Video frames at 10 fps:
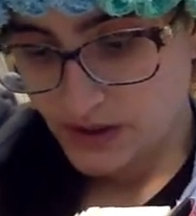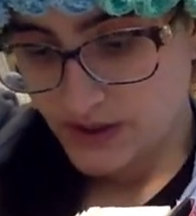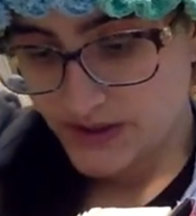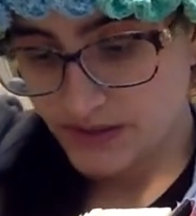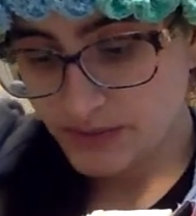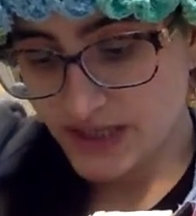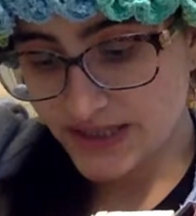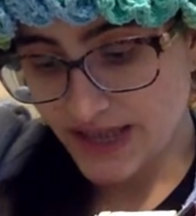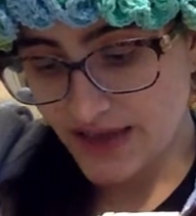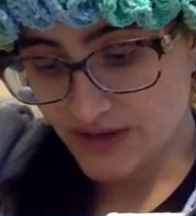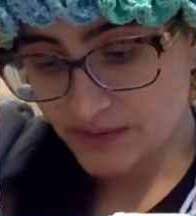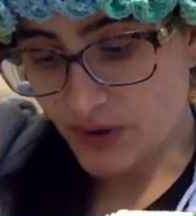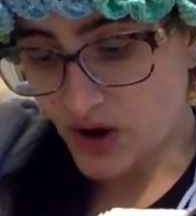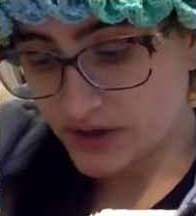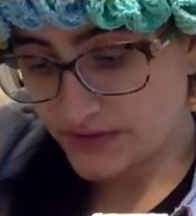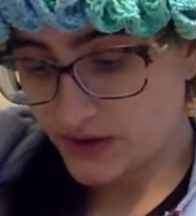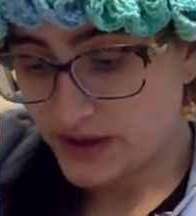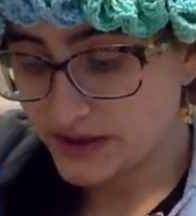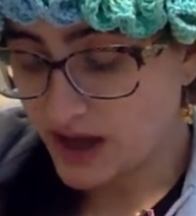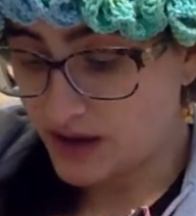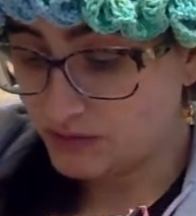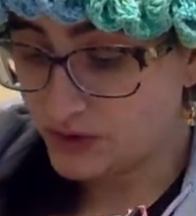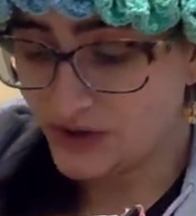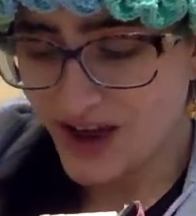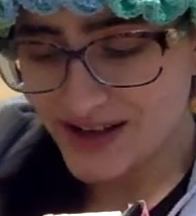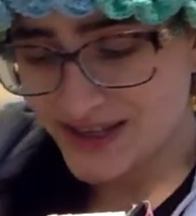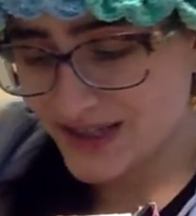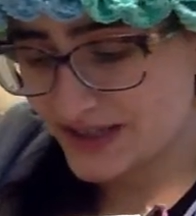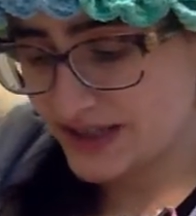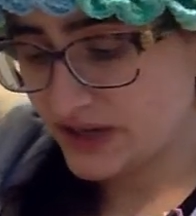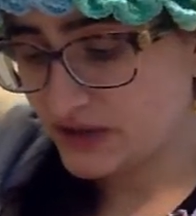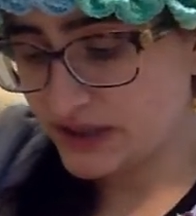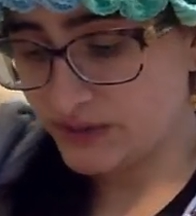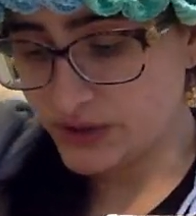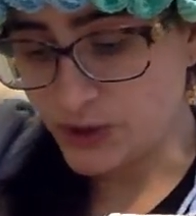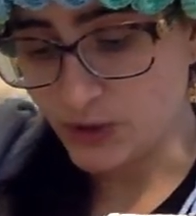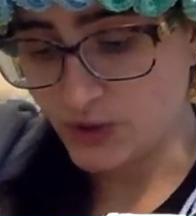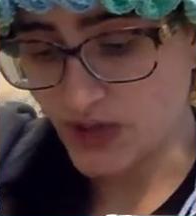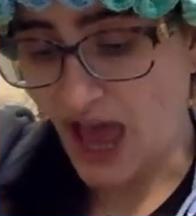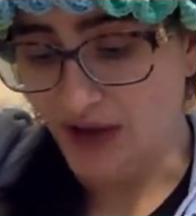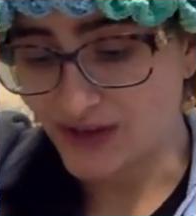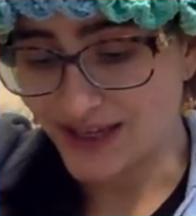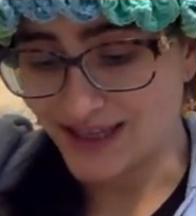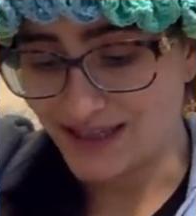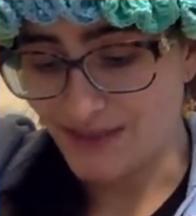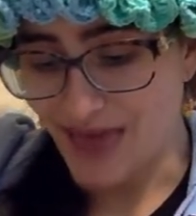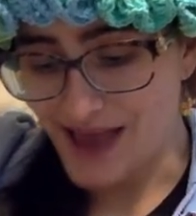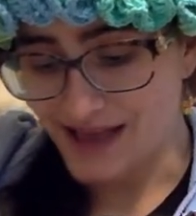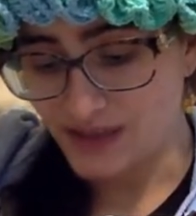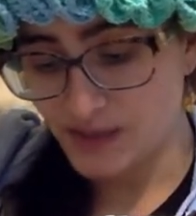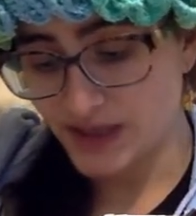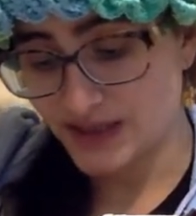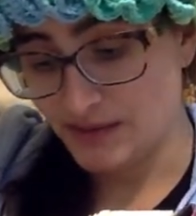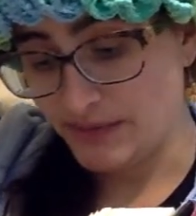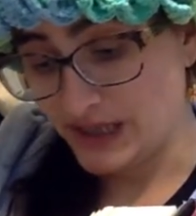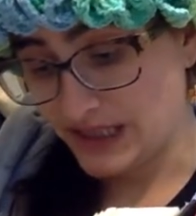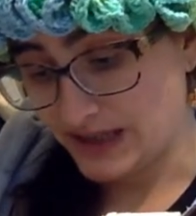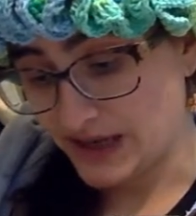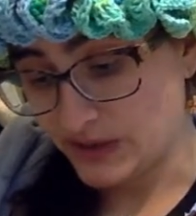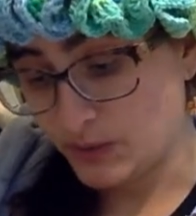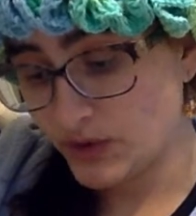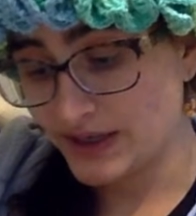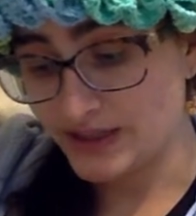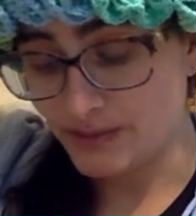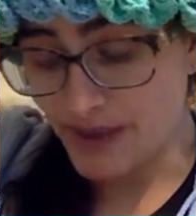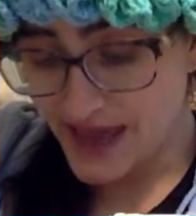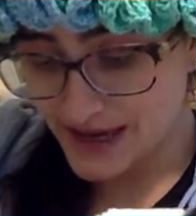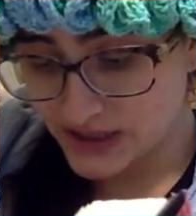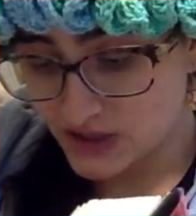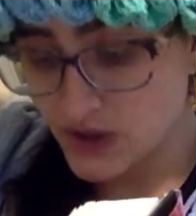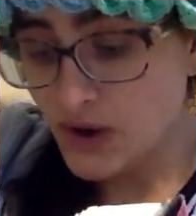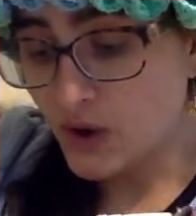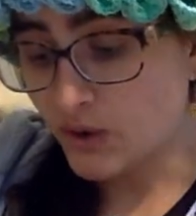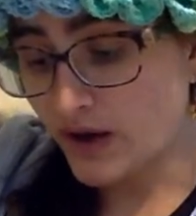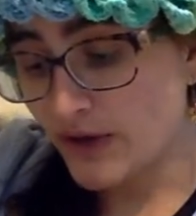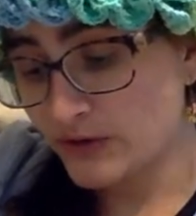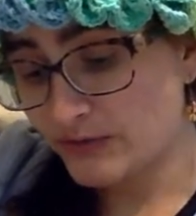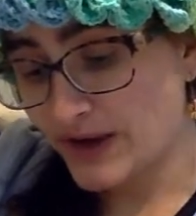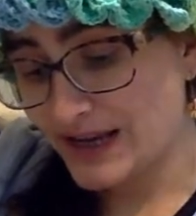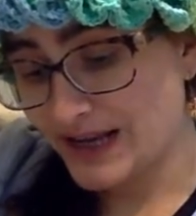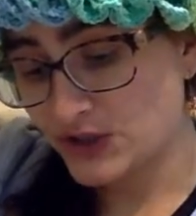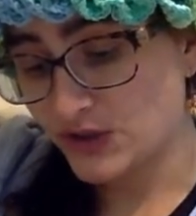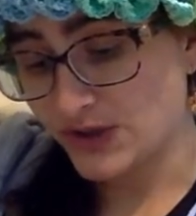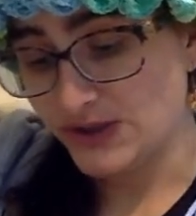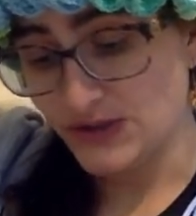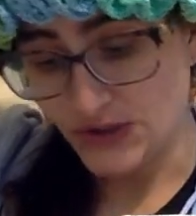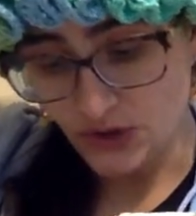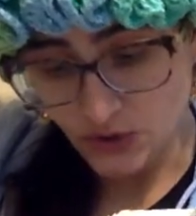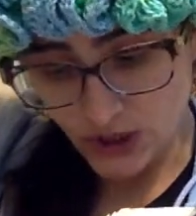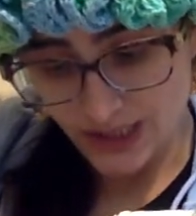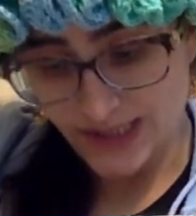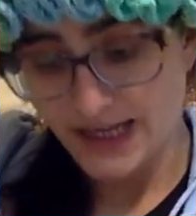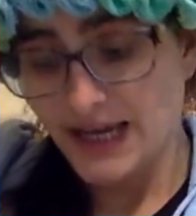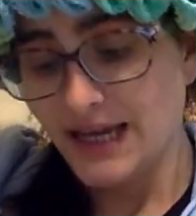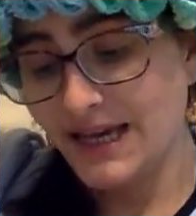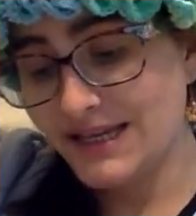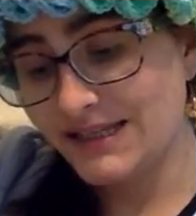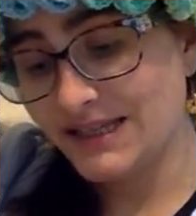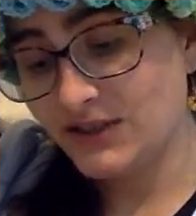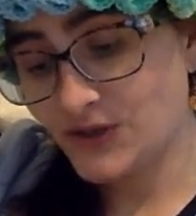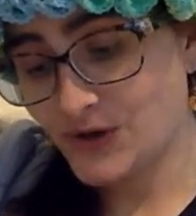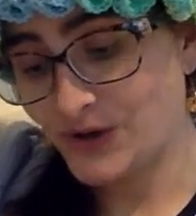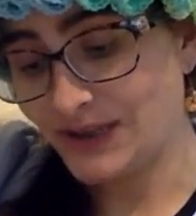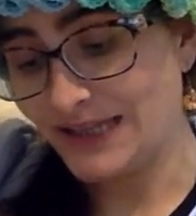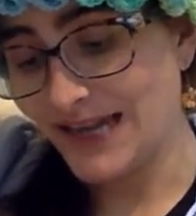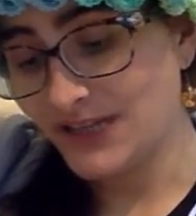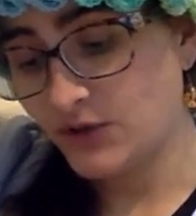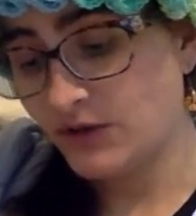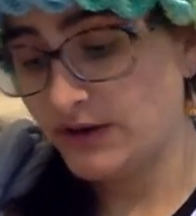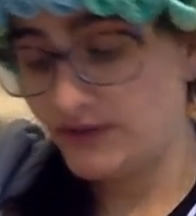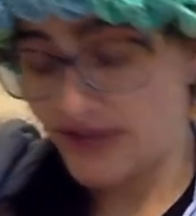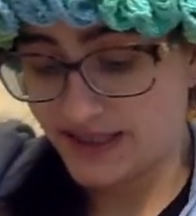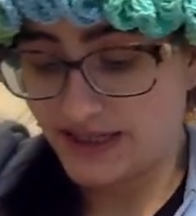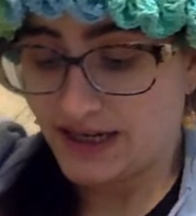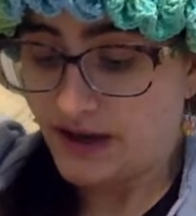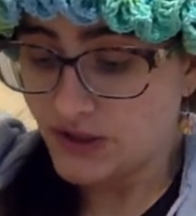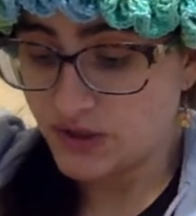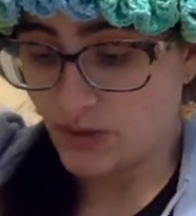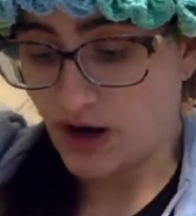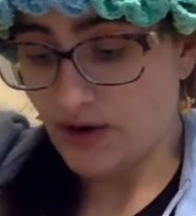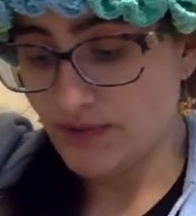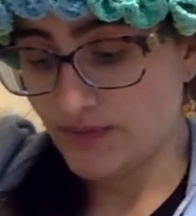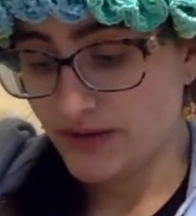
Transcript: Simply saving part of their income will not necessarily reduce aggregate demand because the money that is put into banks or other financial institutions is in turn lent or invested elsewhere.